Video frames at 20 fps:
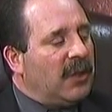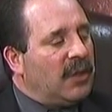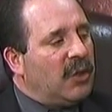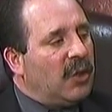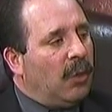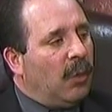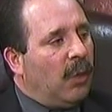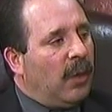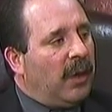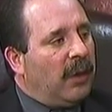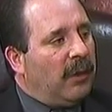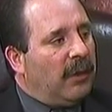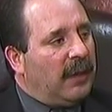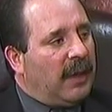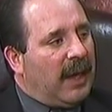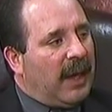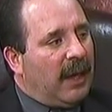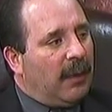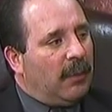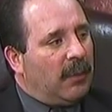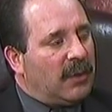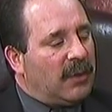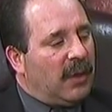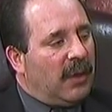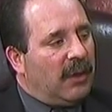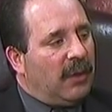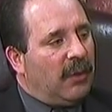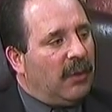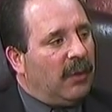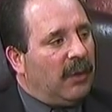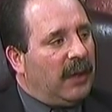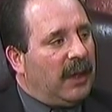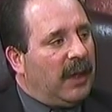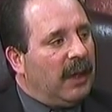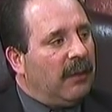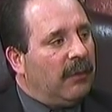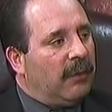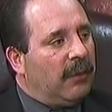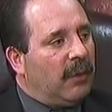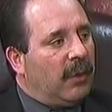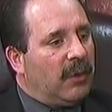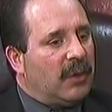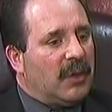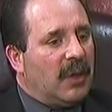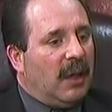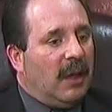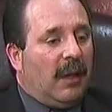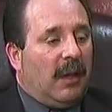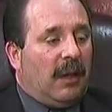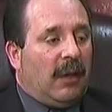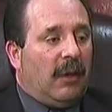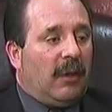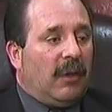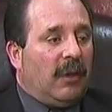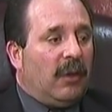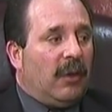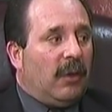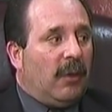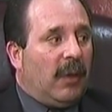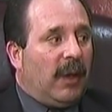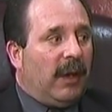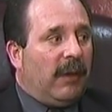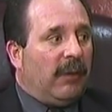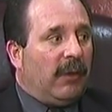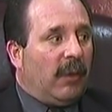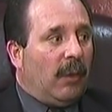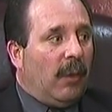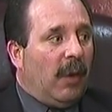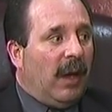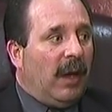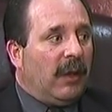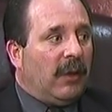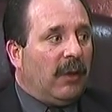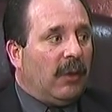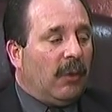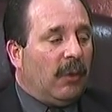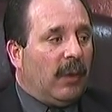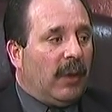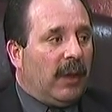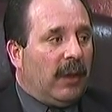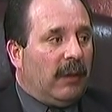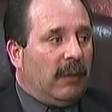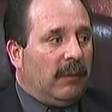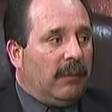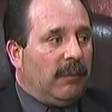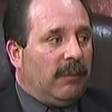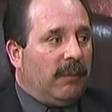whether Dad was unduly influenced. Sure. You can do whatever you want in your will.